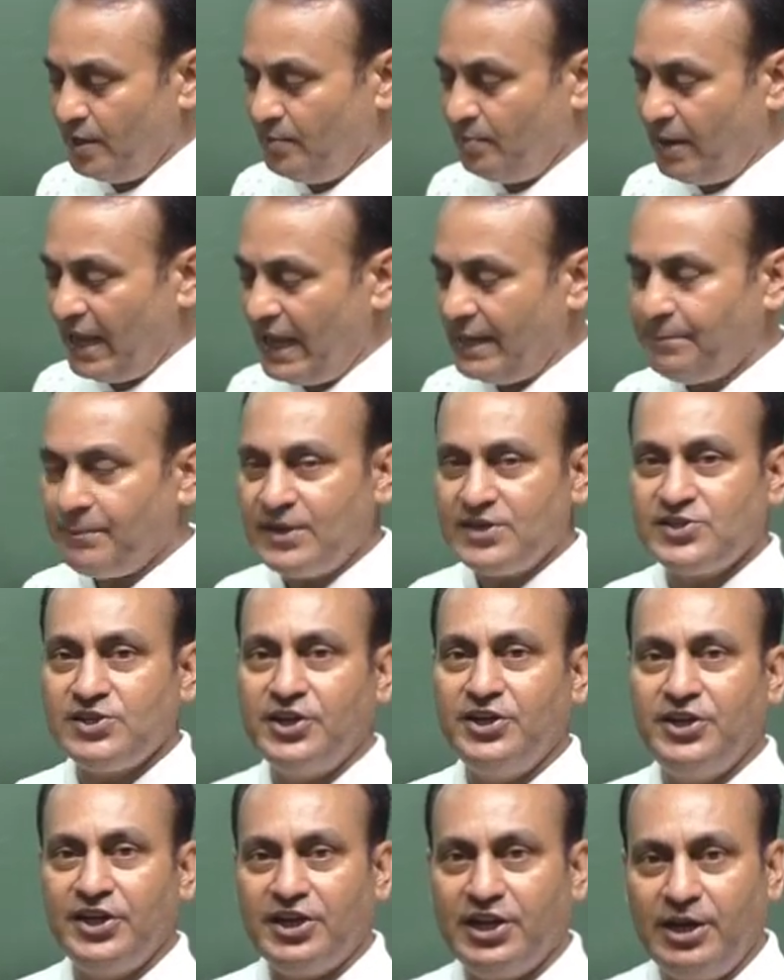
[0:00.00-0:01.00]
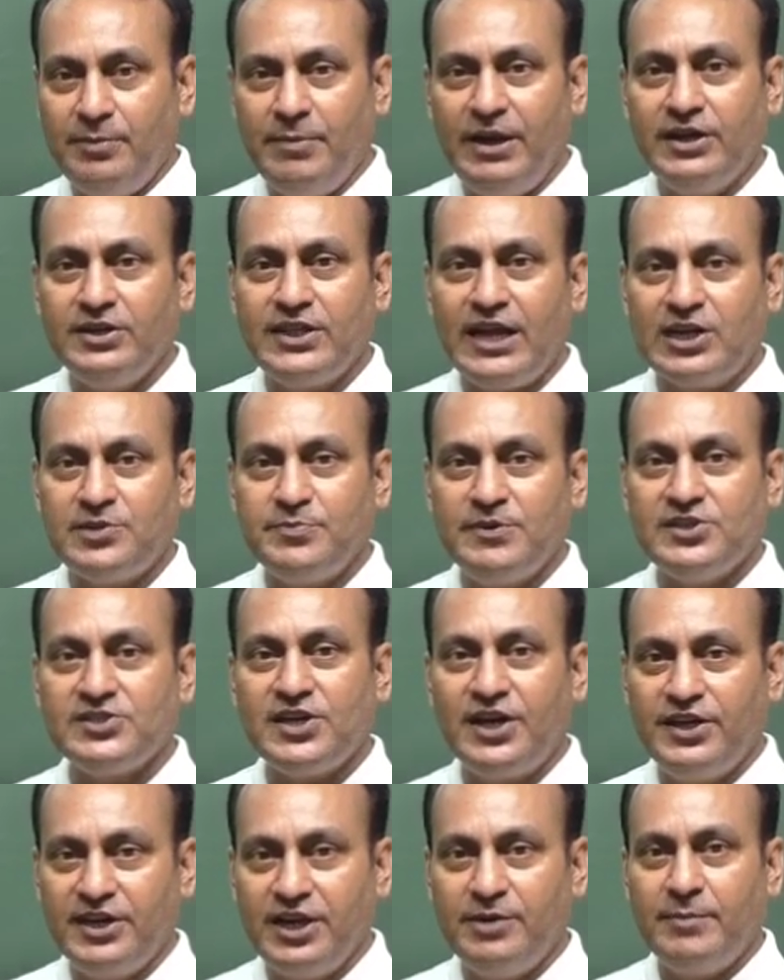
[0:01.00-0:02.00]
5% decrement, that means
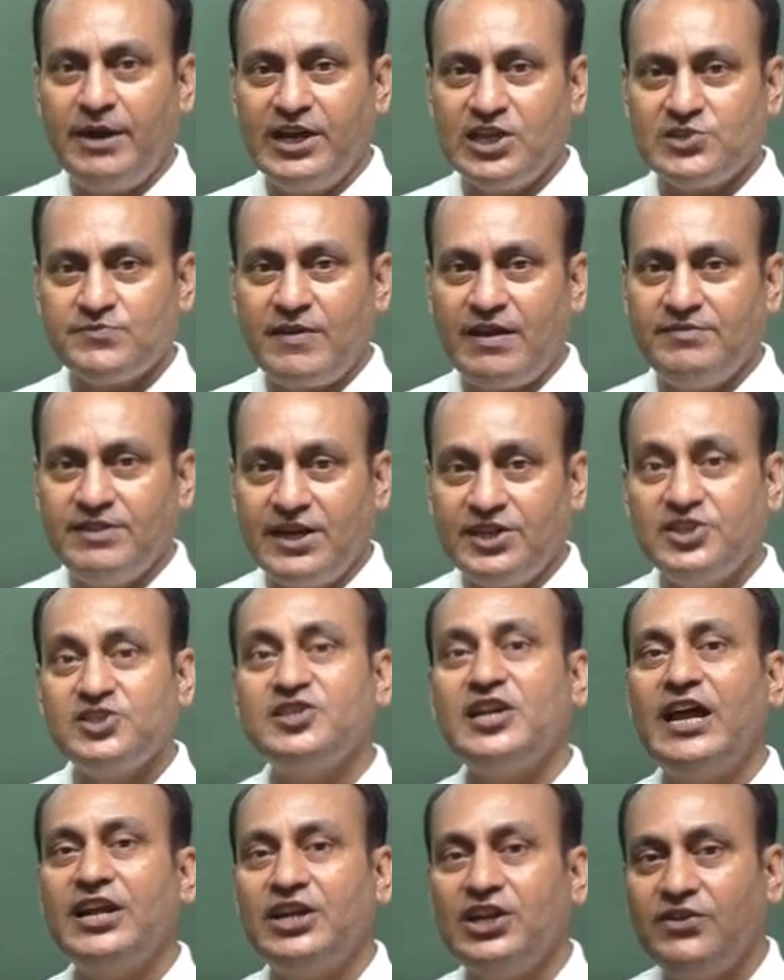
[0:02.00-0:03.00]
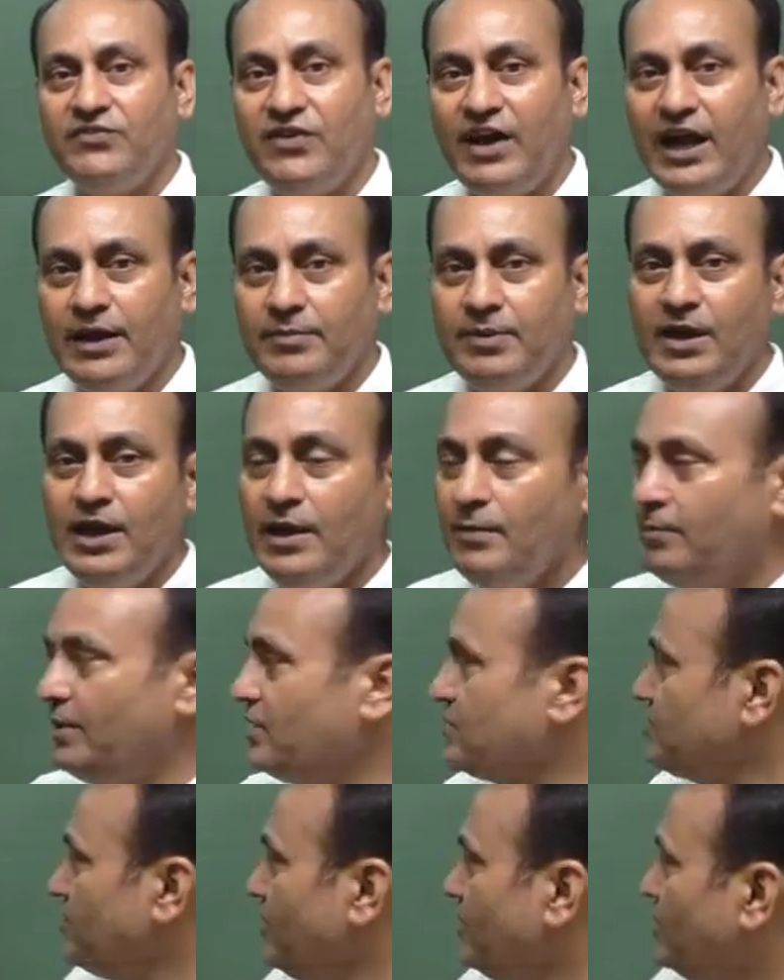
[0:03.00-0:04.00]
100 minus 5, that is
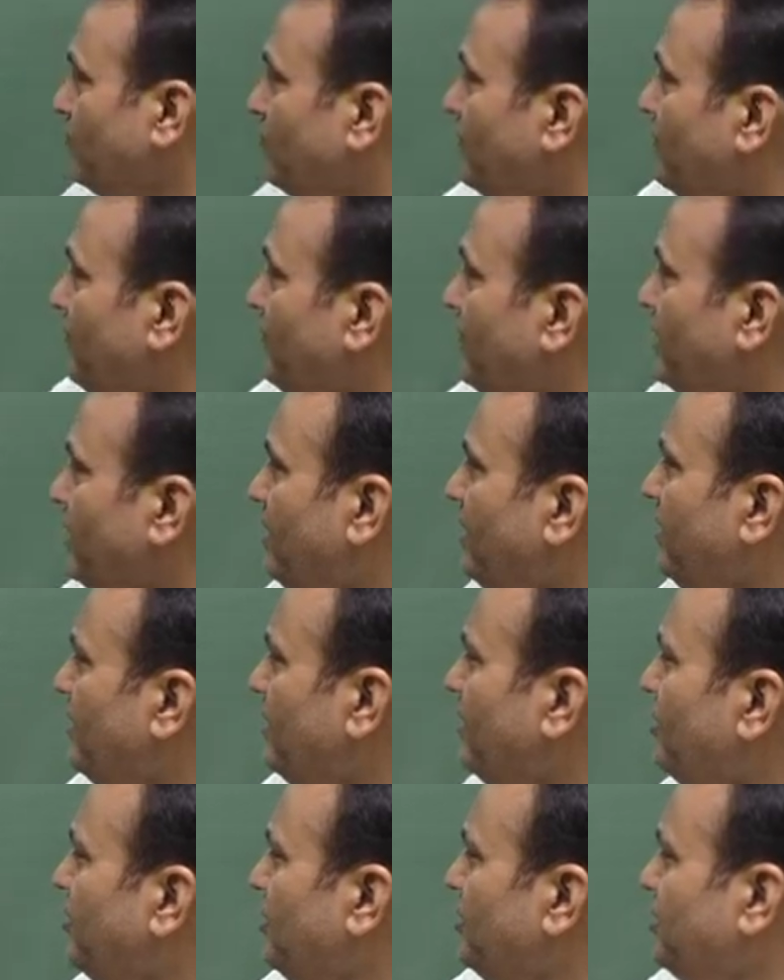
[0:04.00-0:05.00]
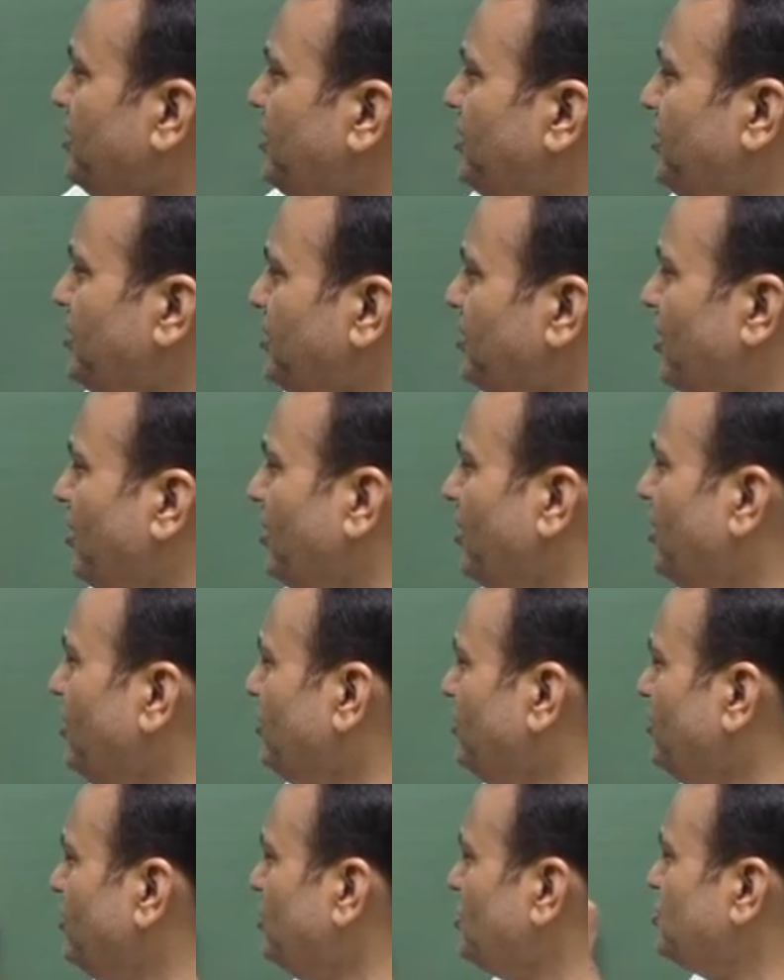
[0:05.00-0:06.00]
95% will be written here.
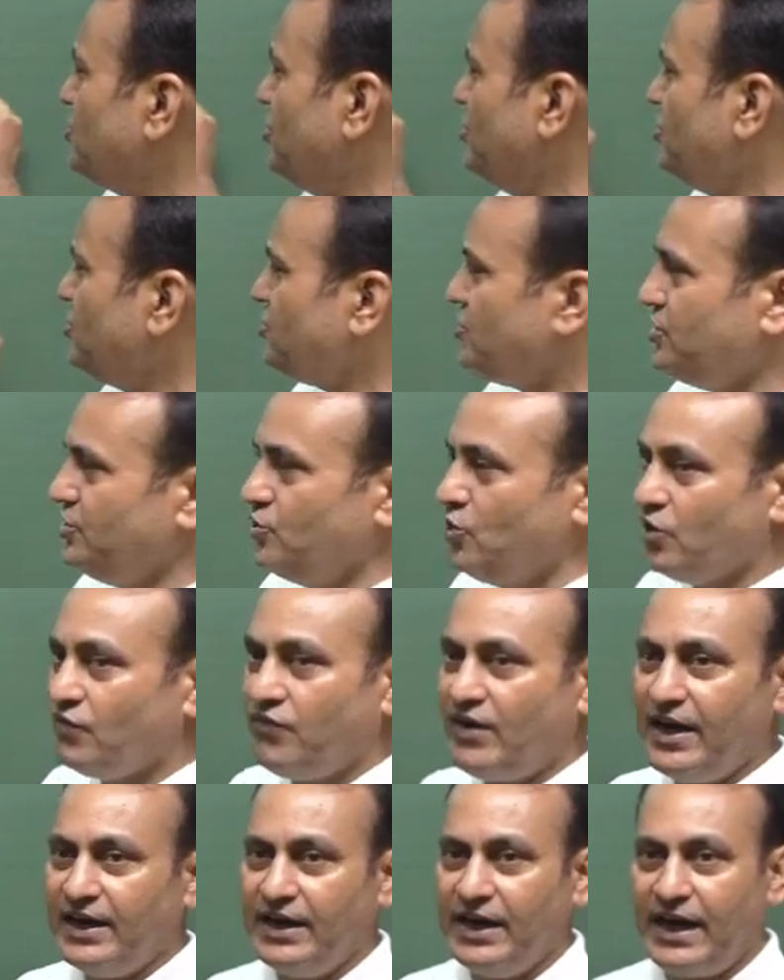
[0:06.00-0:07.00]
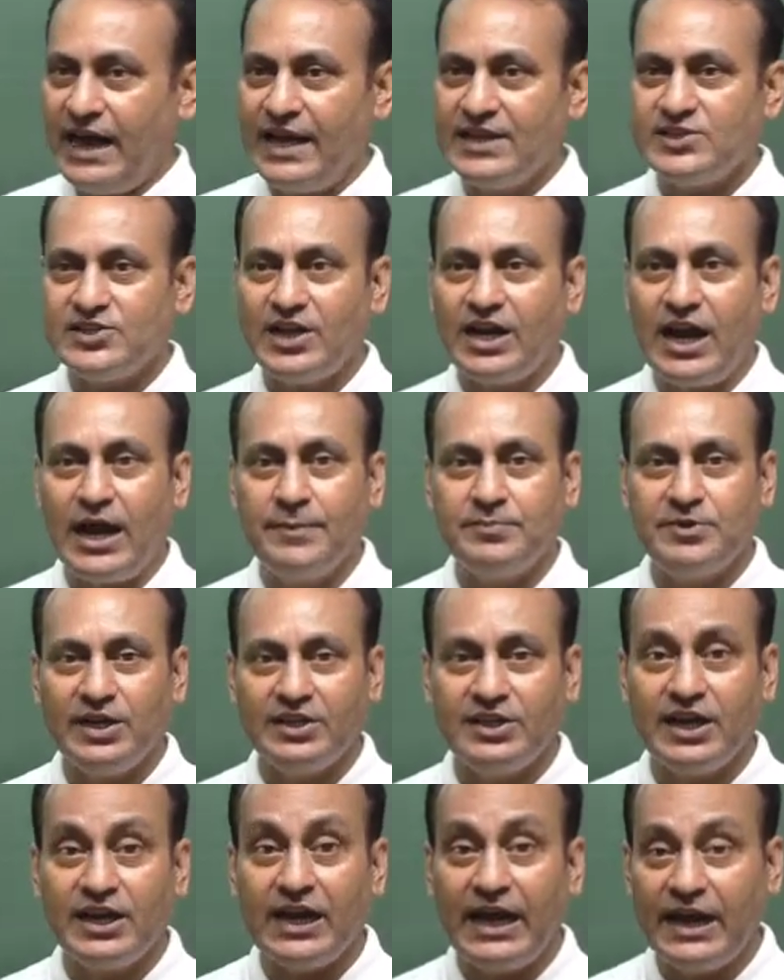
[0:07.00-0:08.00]
This is your final answer after
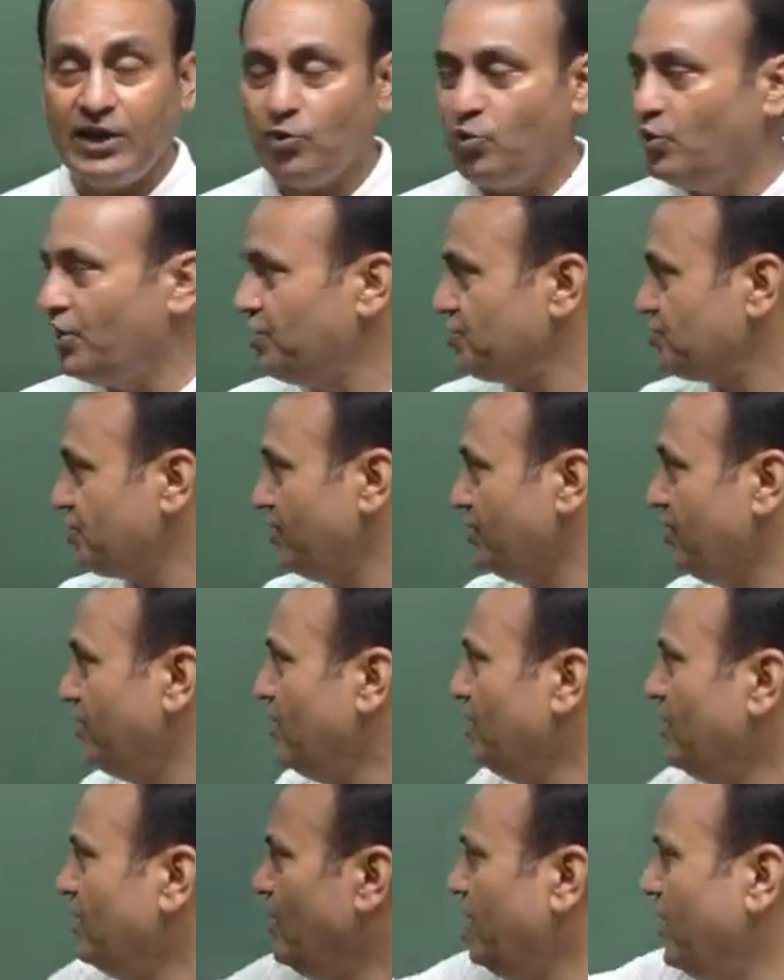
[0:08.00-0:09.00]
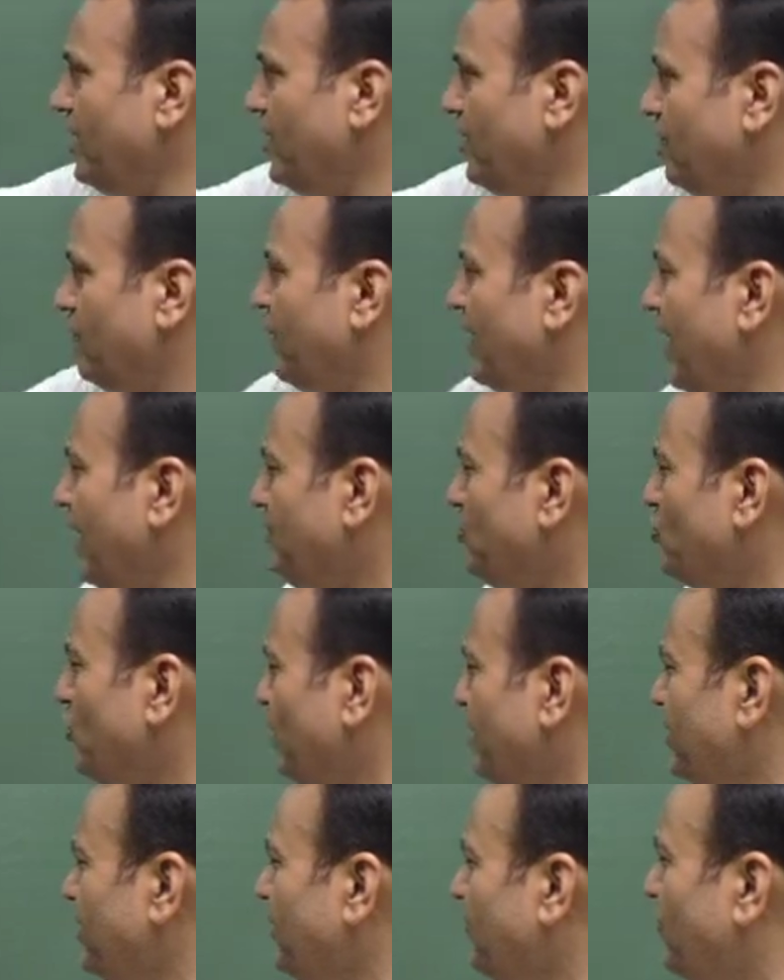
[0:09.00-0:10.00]
the calculation.
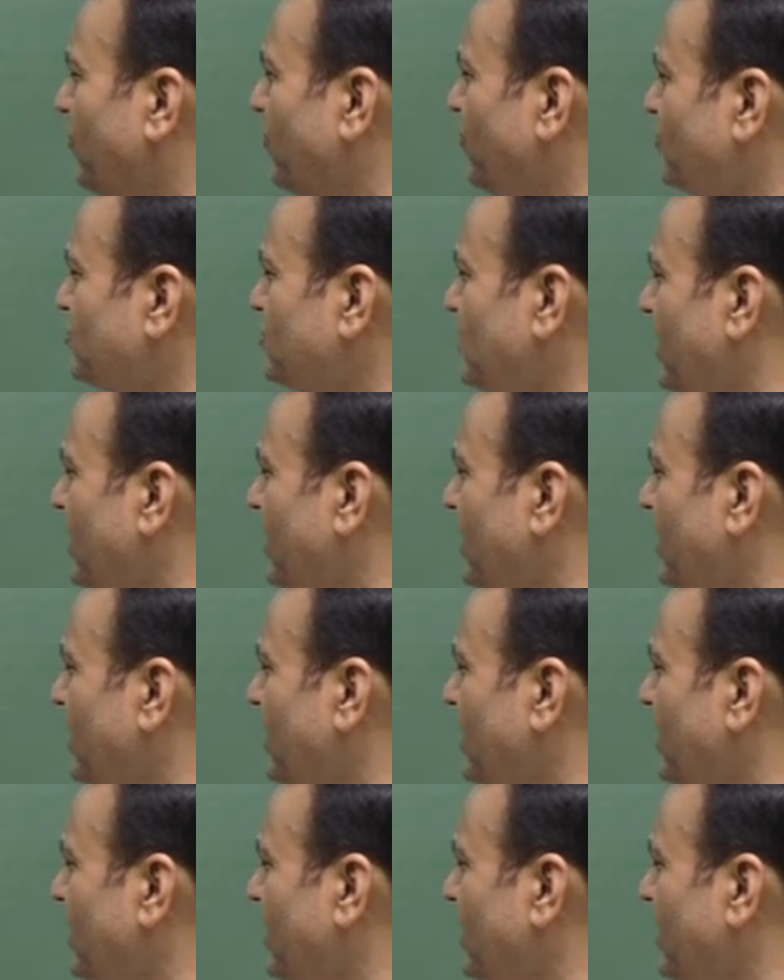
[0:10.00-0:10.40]
524